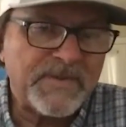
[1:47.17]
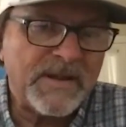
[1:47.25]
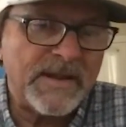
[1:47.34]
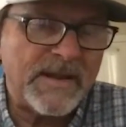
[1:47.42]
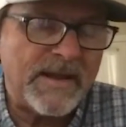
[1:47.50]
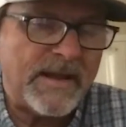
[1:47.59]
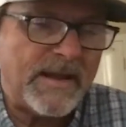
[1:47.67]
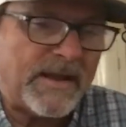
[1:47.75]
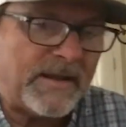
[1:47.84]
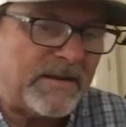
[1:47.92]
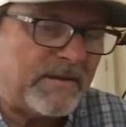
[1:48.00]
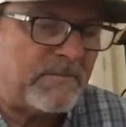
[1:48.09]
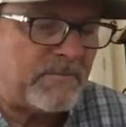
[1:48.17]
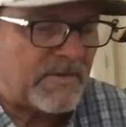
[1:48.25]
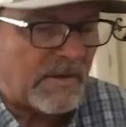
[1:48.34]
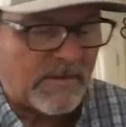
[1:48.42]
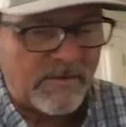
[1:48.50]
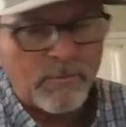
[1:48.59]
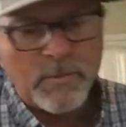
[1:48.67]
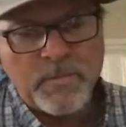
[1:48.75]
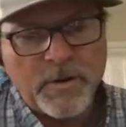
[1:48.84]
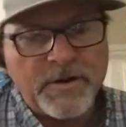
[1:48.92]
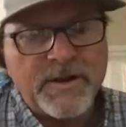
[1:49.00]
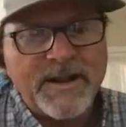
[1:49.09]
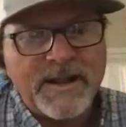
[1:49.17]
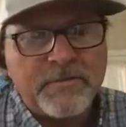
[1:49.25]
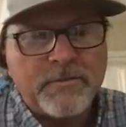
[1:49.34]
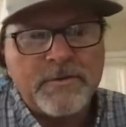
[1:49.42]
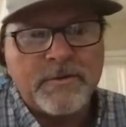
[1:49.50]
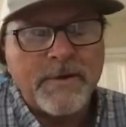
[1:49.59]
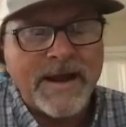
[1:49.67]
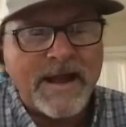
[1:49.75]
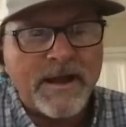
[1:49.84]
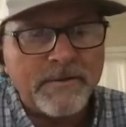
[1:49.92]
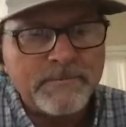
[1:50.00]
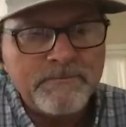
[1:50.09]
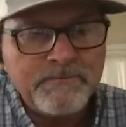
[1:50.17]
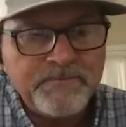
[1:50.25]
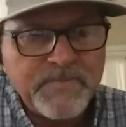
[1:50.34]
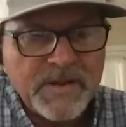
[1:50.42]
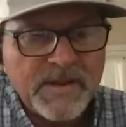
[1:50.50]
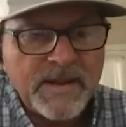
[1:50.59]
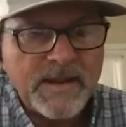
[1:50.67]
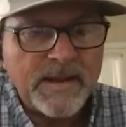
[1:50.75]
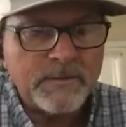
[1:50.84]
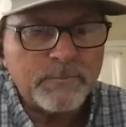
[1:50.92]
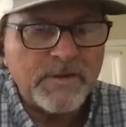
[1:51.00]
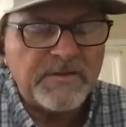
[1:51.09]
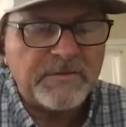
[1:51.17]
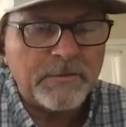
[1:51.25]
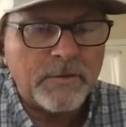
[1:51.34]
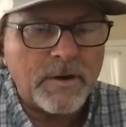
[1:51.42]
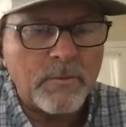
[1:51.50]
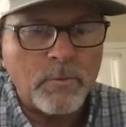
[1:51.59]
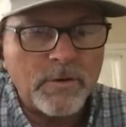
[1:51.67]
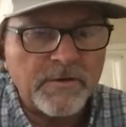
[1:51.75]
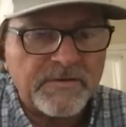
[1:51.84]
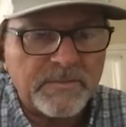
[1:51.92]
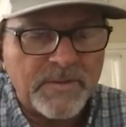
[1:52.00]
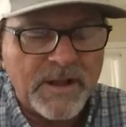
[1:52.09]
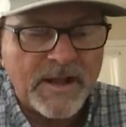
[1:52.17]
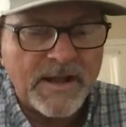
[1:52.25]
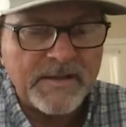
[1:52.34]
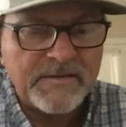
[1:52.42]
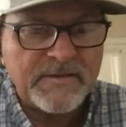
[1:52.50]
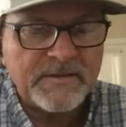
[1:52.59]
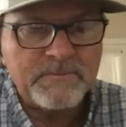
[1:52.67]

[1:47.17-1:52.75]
and some of it would percolate through the ground and restore our water supplies,